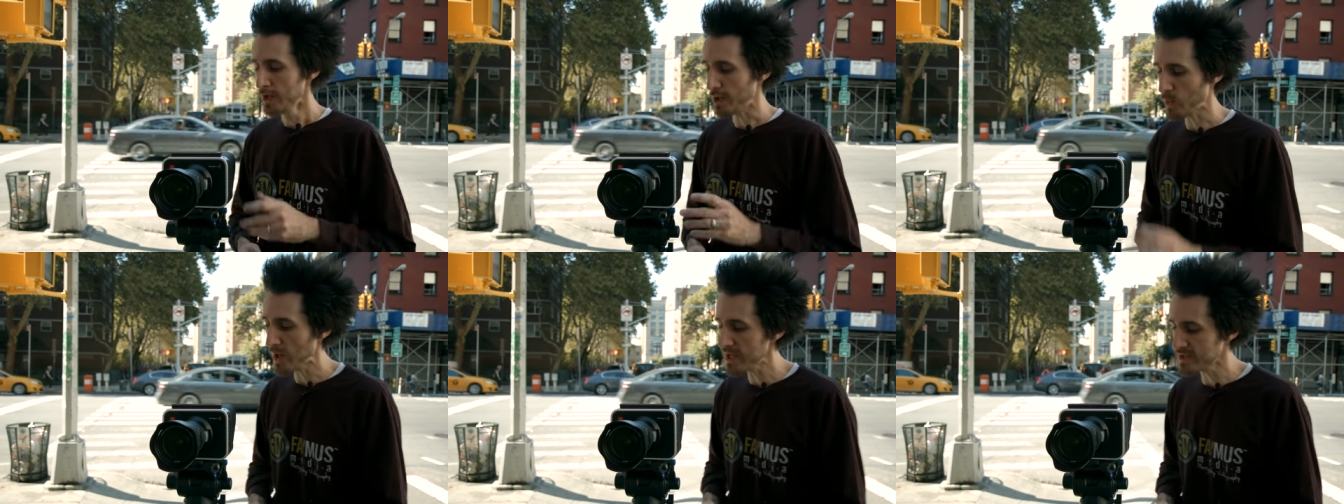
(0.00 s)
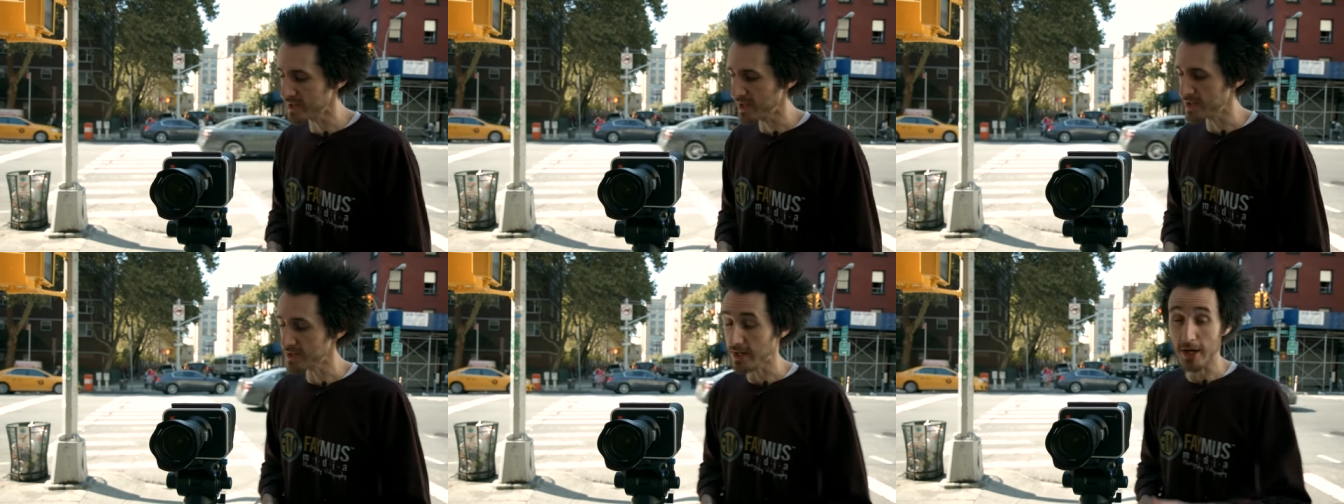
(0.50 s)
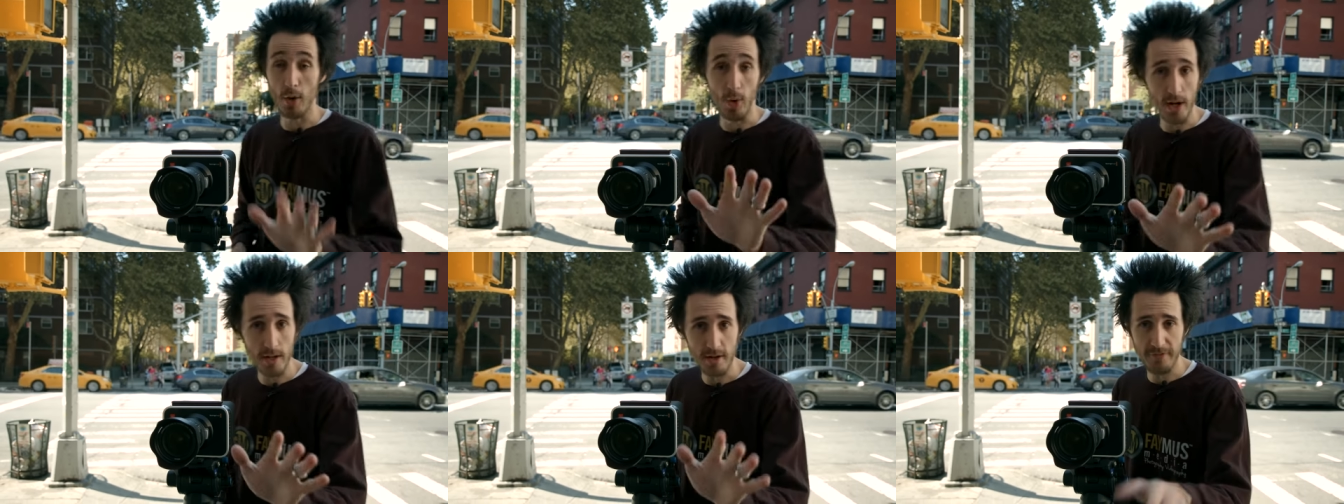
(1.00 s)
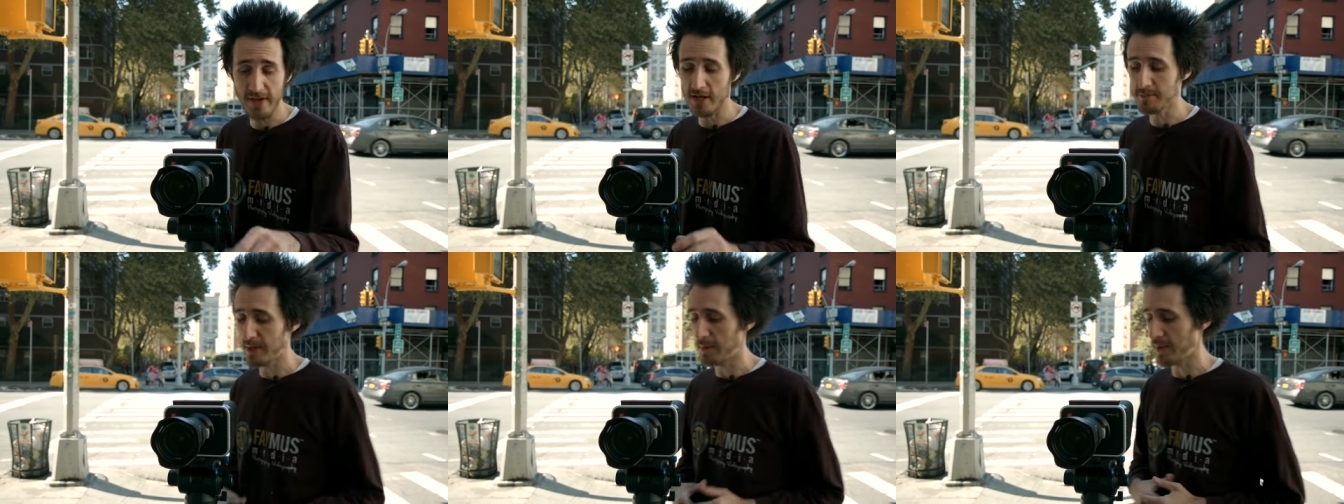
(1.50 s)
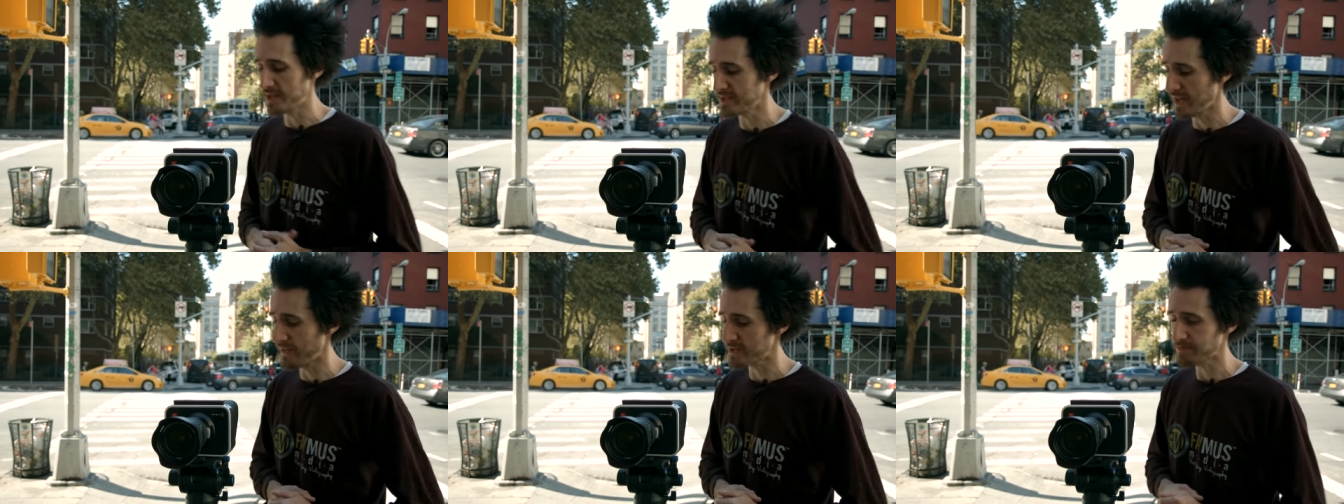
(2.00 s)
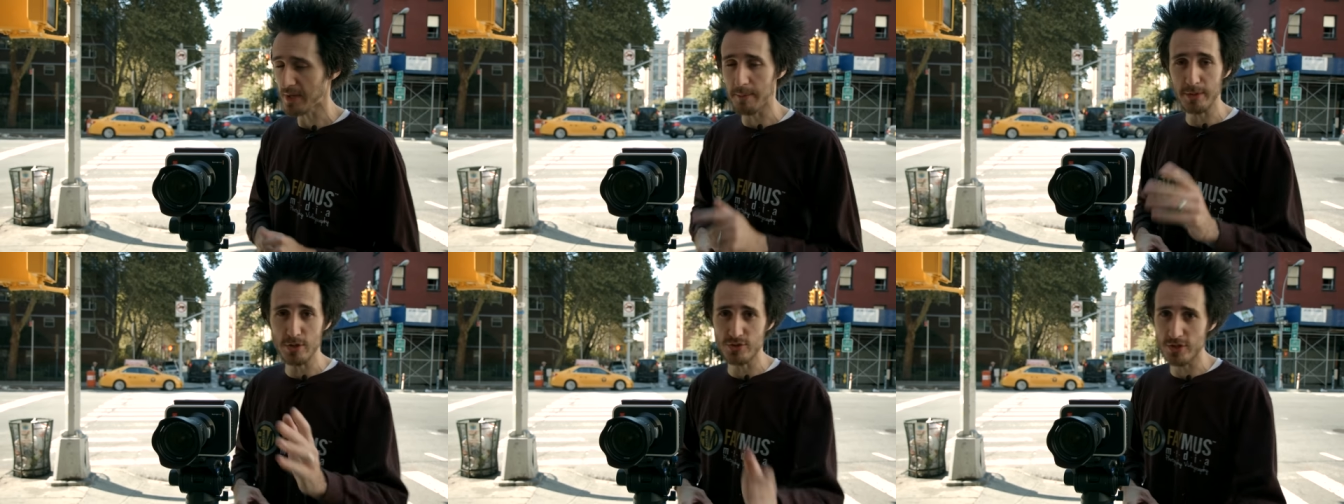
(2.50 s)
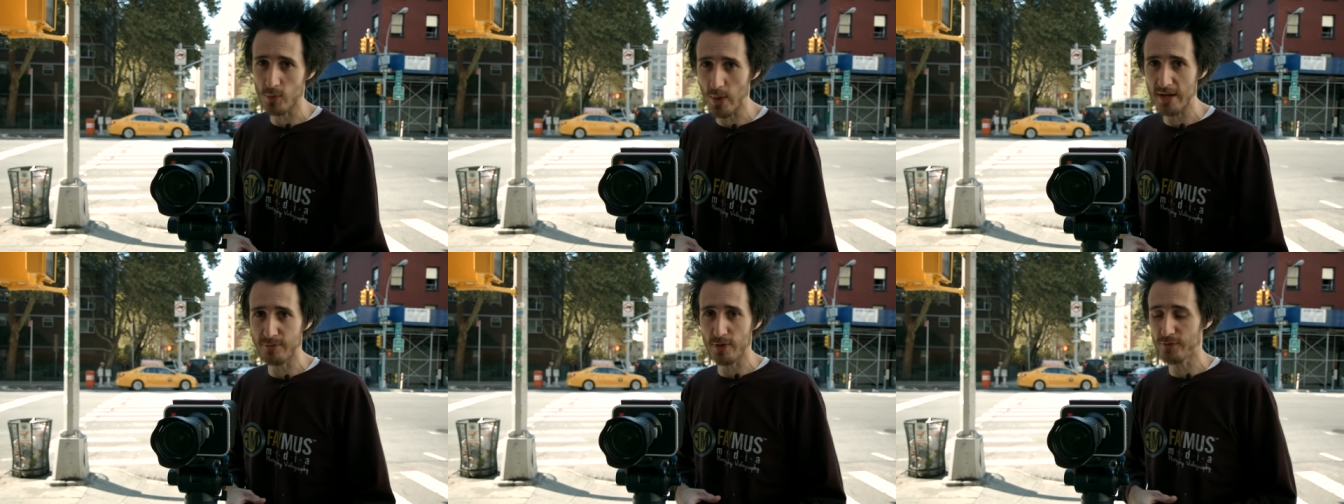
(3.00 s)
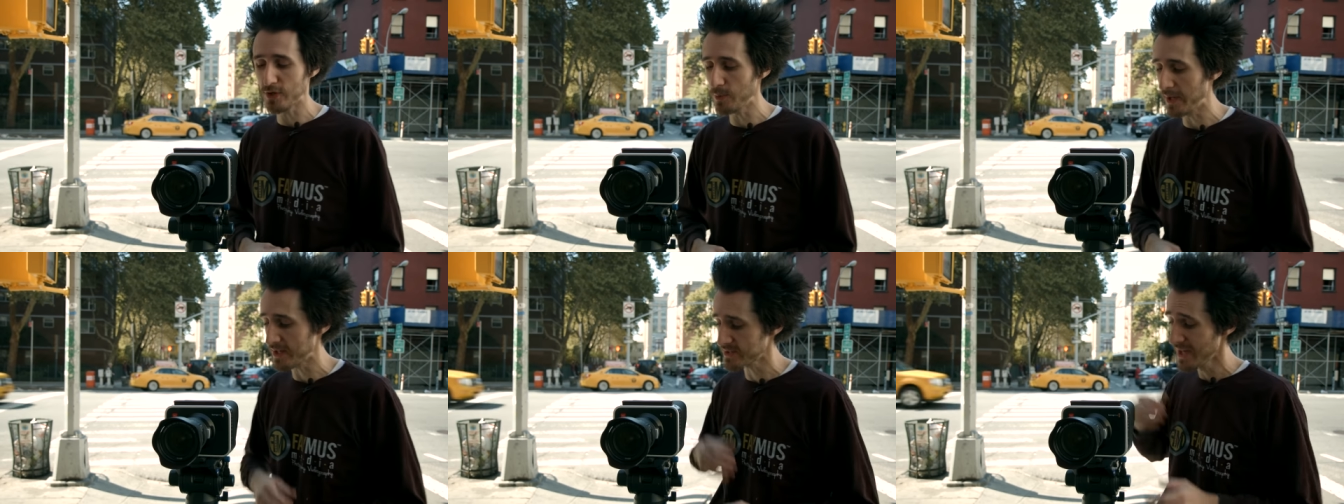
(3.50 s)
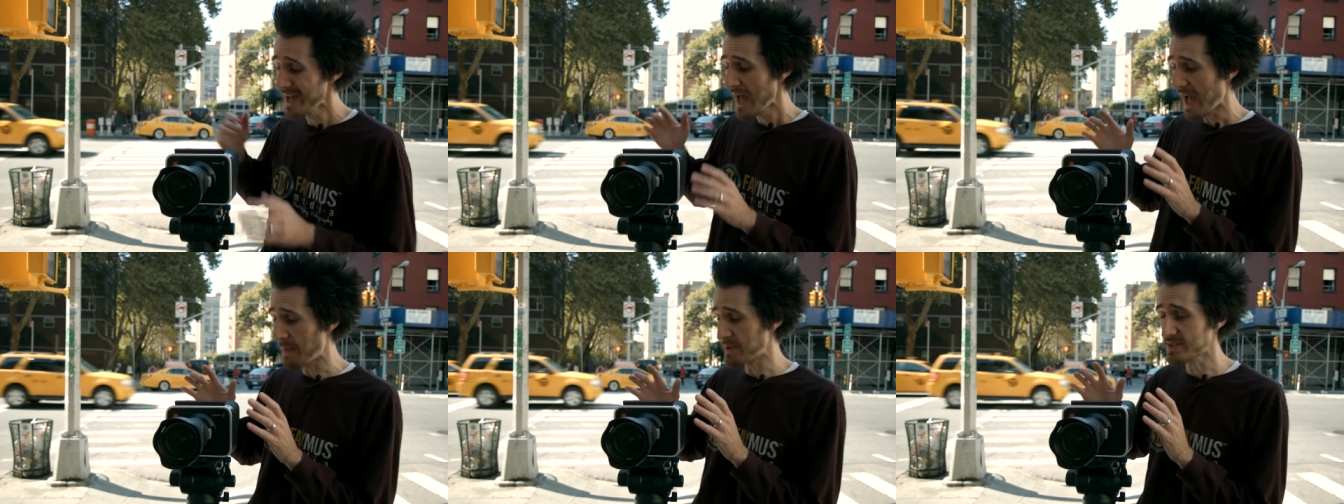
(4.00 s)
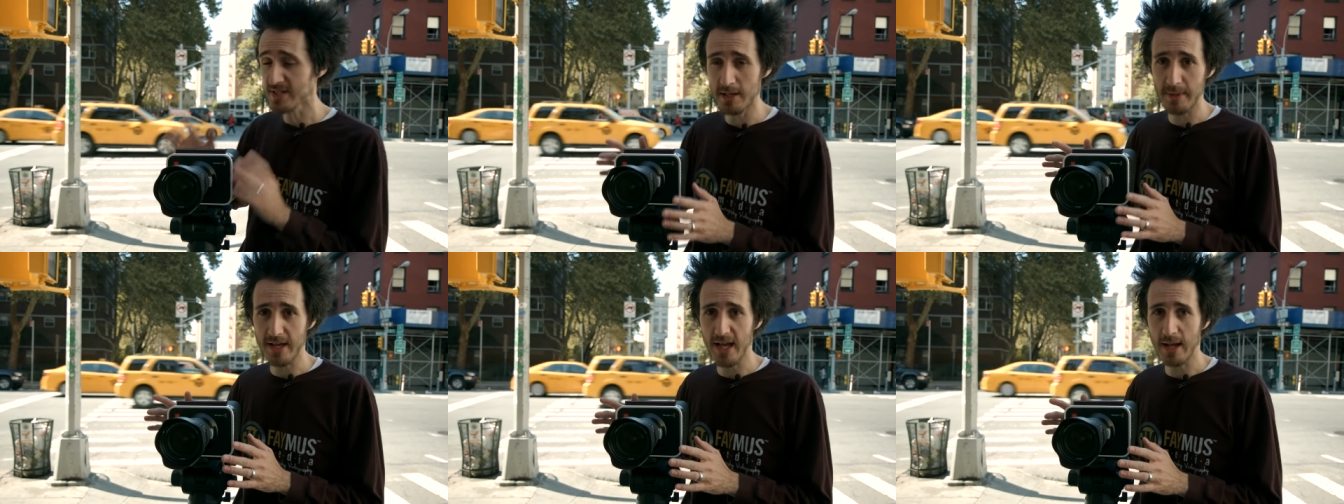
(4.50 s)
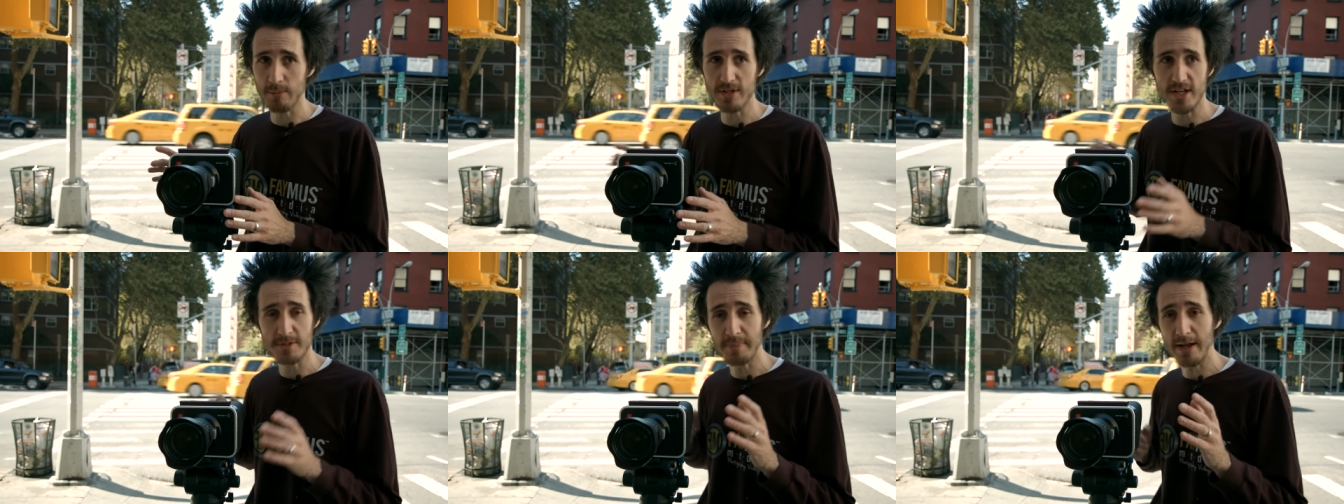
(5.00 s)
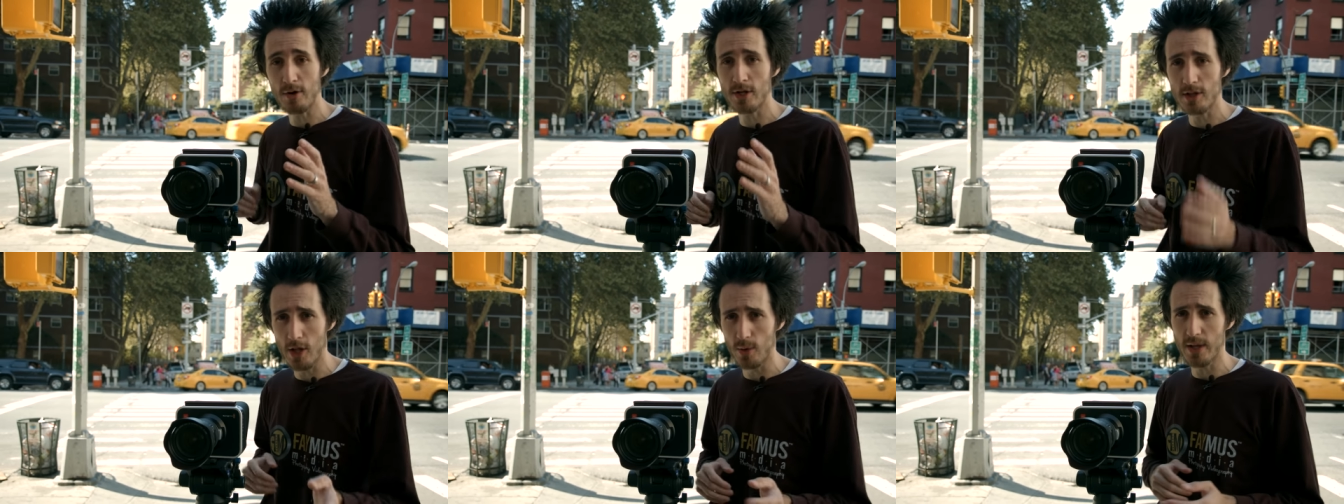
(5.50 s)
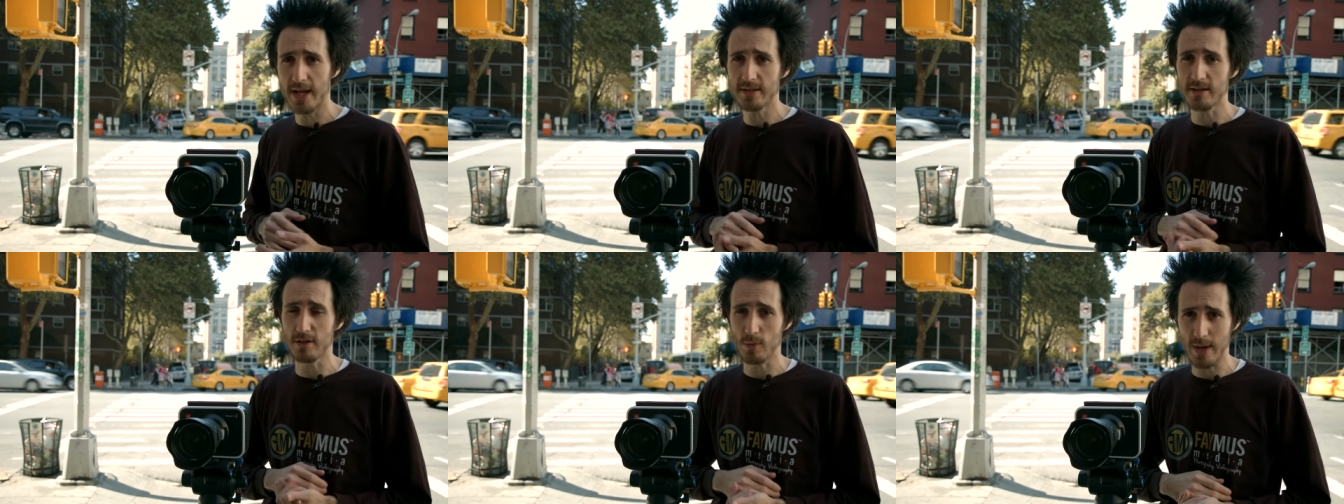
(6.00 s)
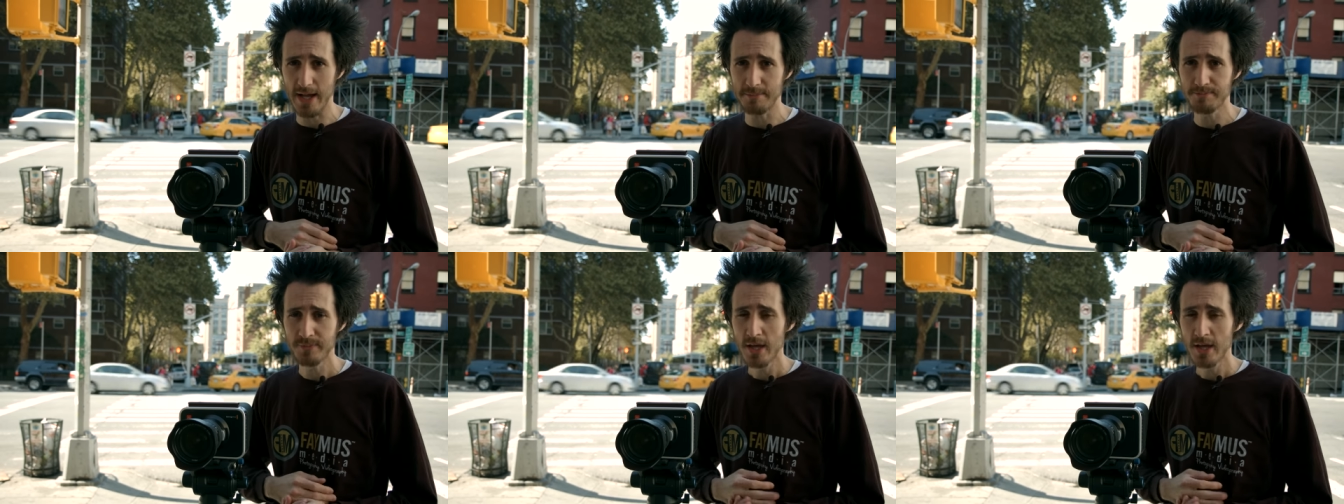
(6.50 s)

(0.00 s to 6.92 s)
The reason is, and I don't want to offend anybody when I say this, I've been using the RED for a few weeks, and the Cinema Camera does better in low light than the RED.